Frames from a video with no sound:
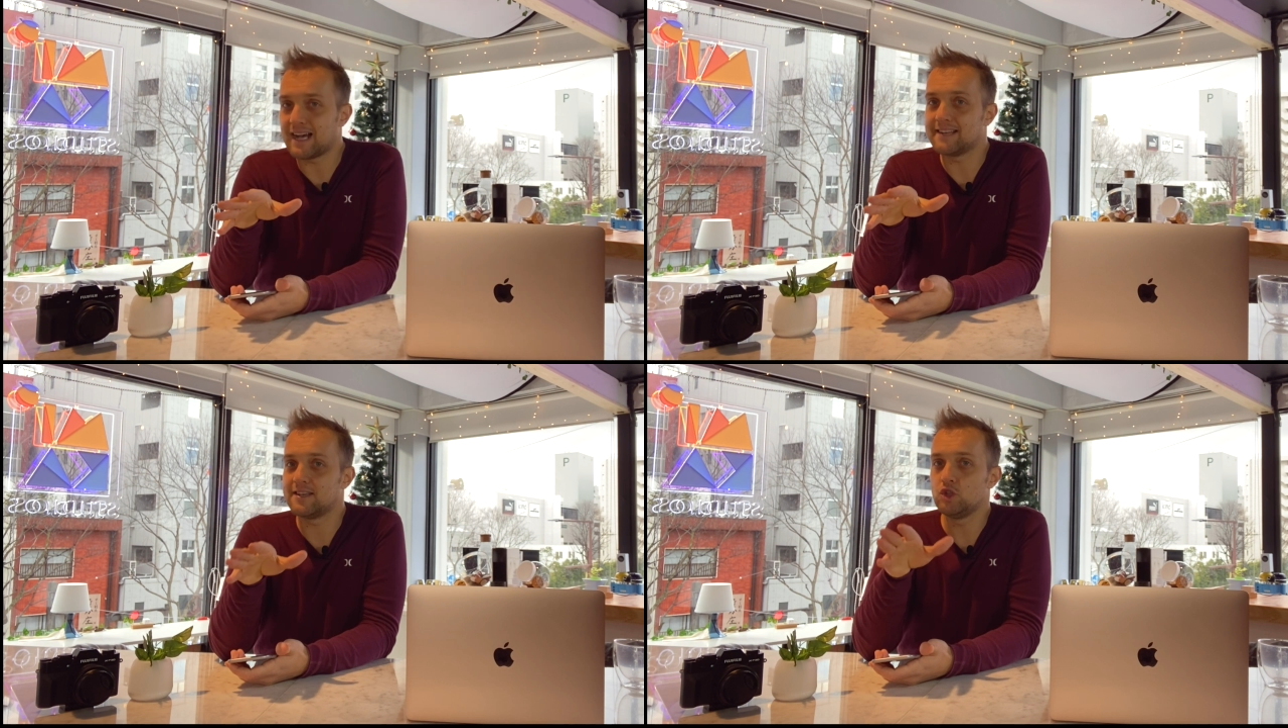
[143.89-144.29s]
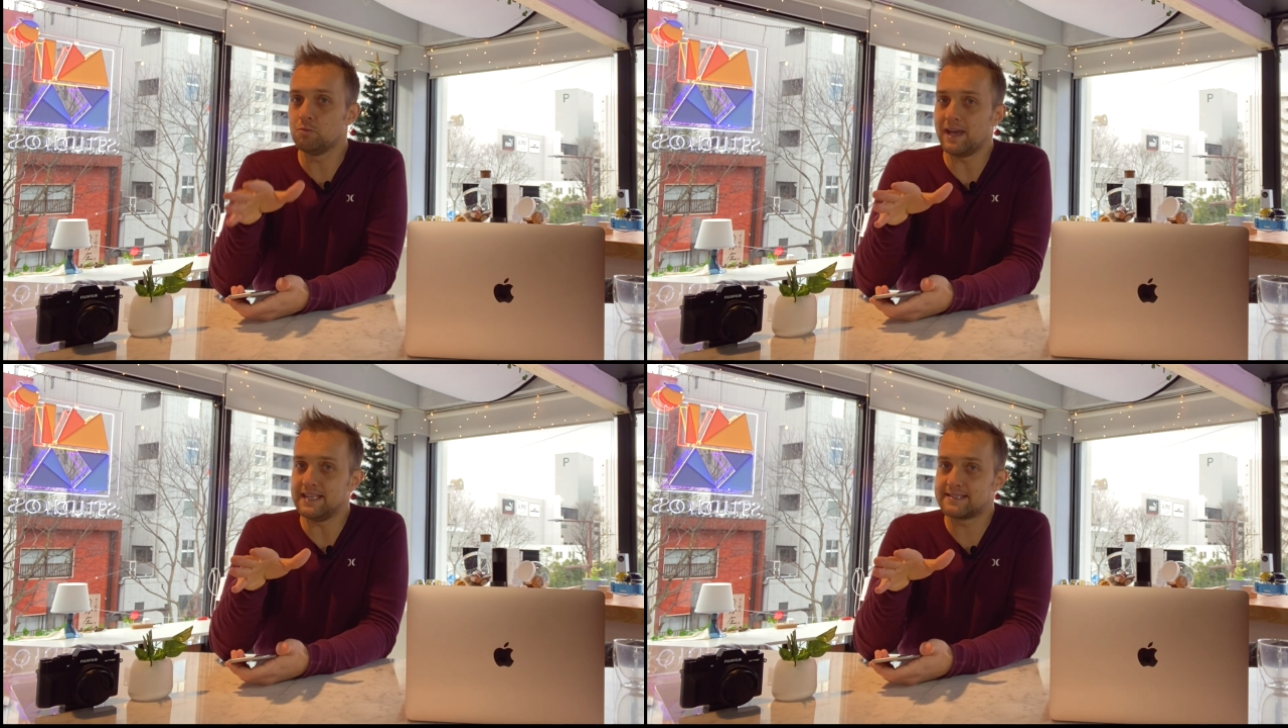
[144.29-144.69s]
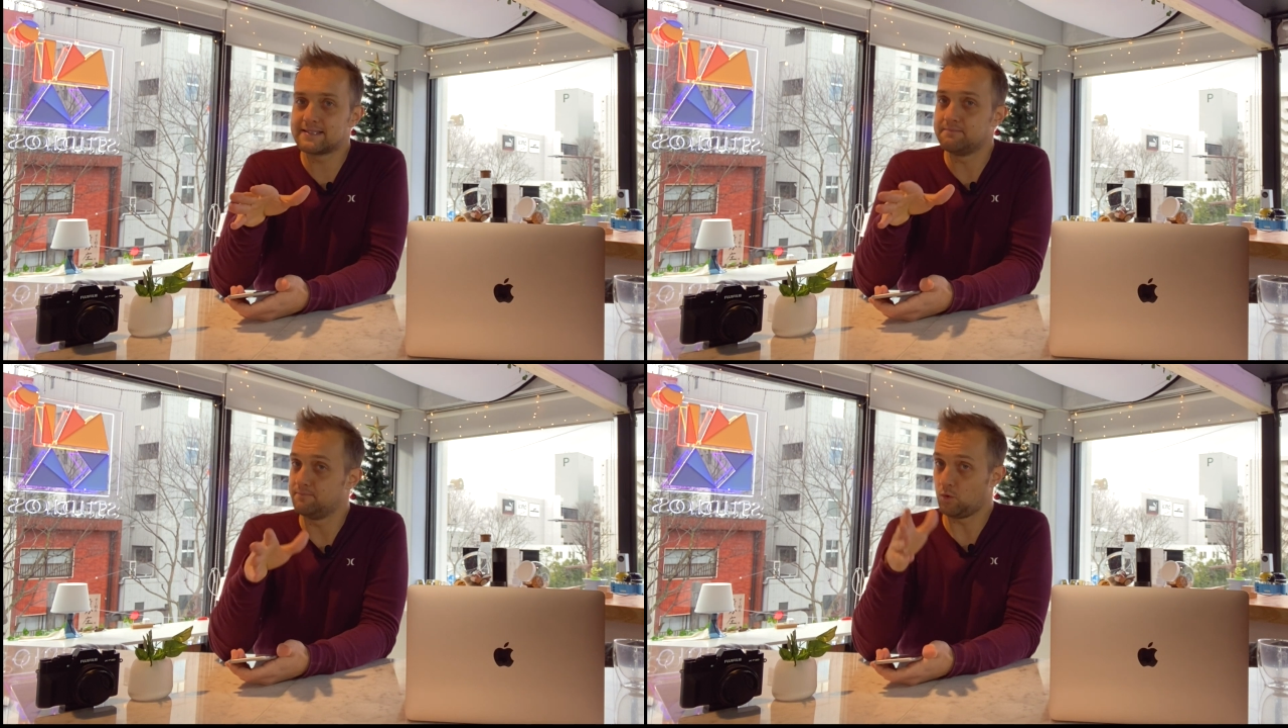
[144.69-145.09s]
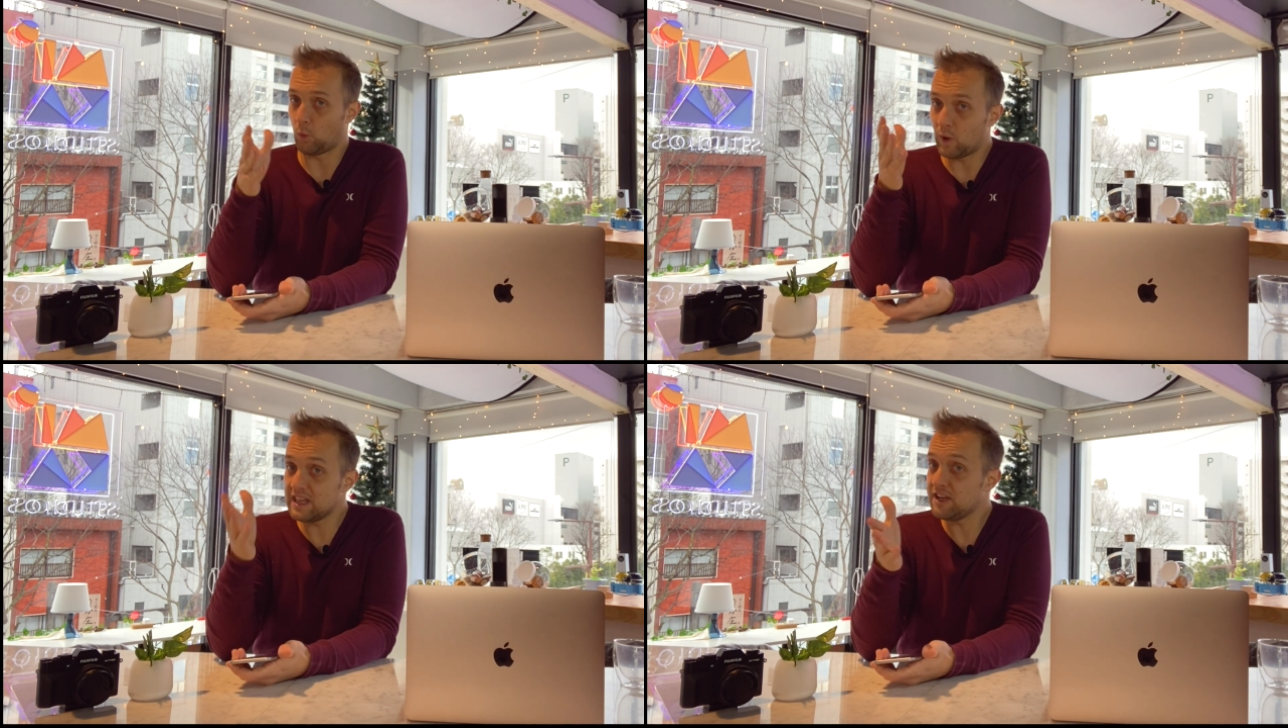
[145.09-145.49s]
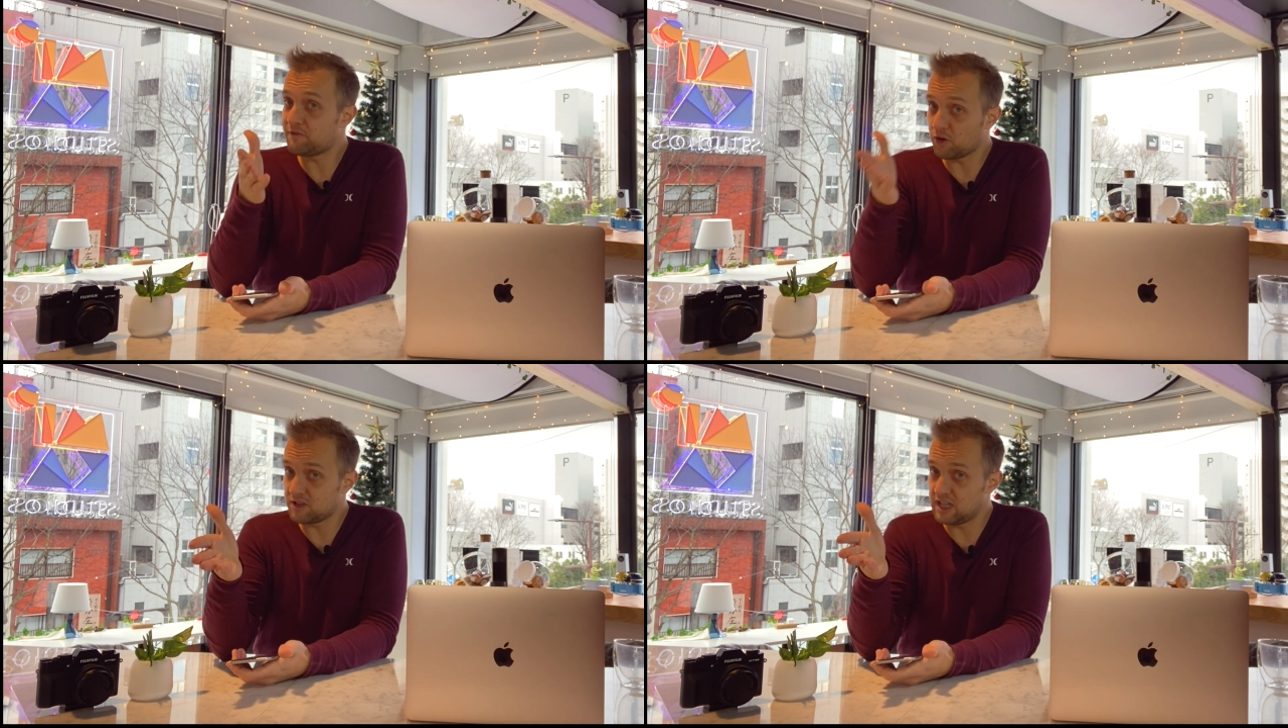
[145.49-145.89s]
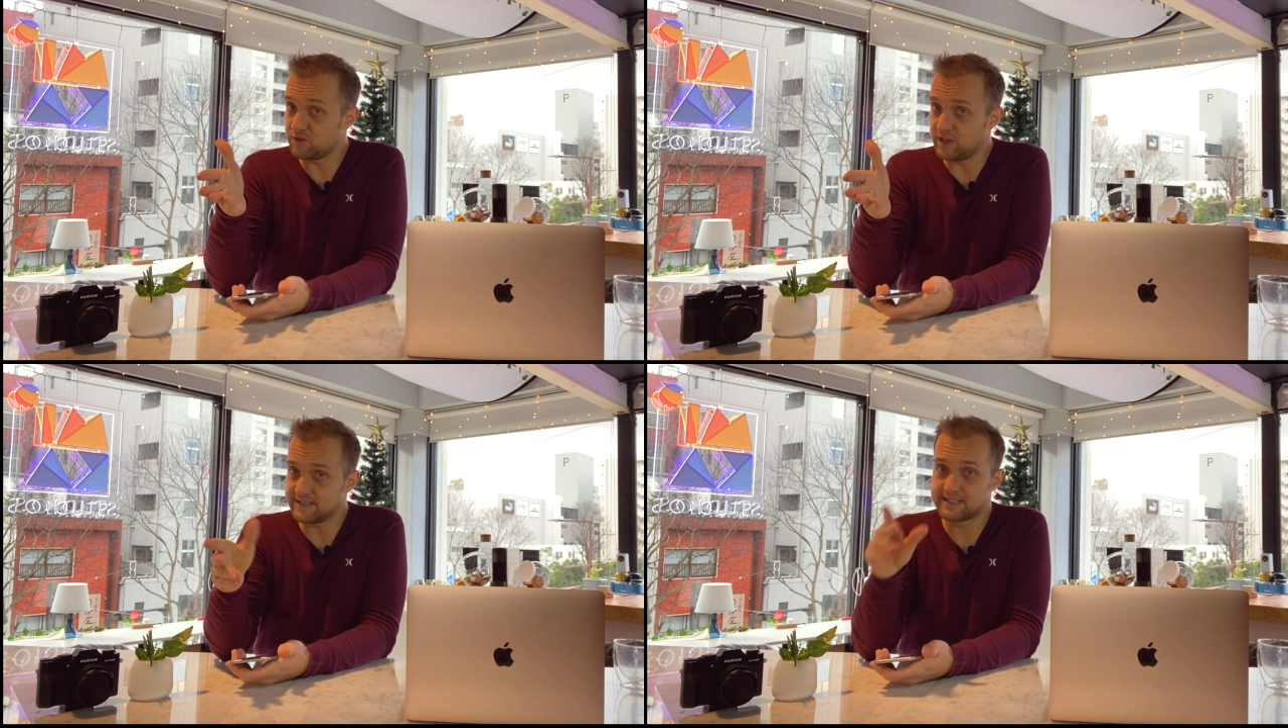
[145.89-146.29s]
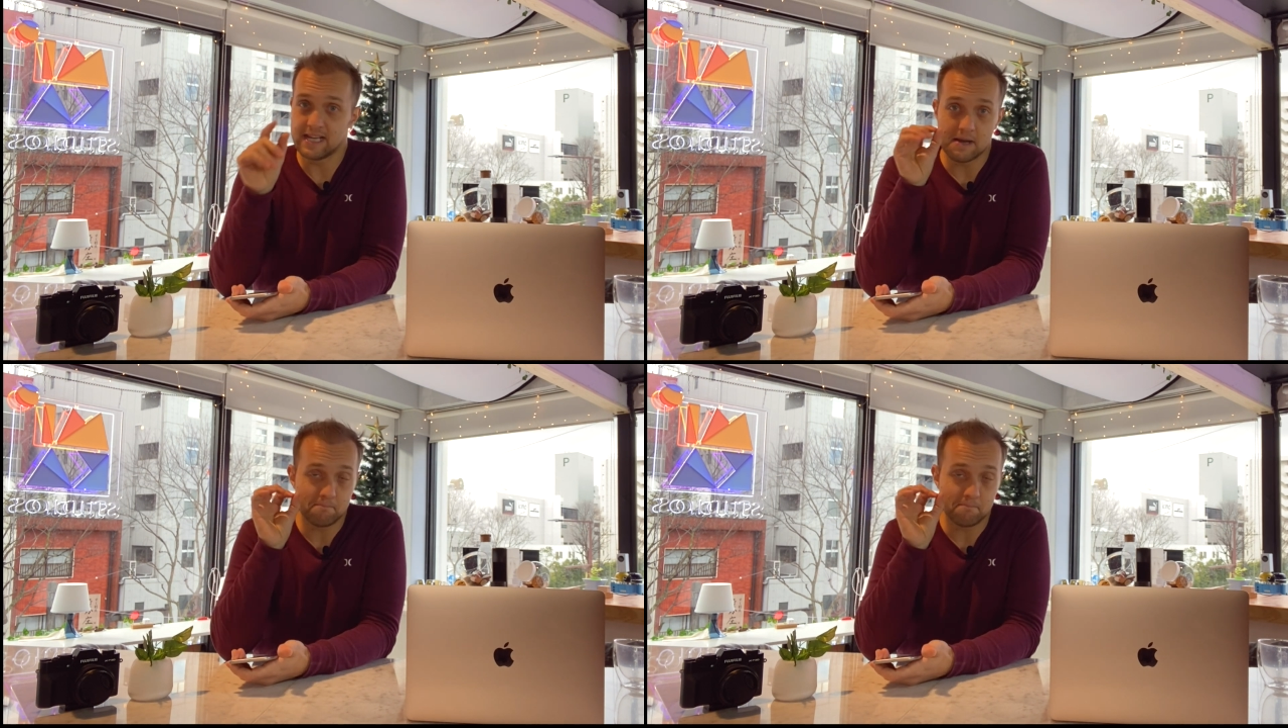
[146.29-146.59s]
as a Ubates, waiting for deliveries.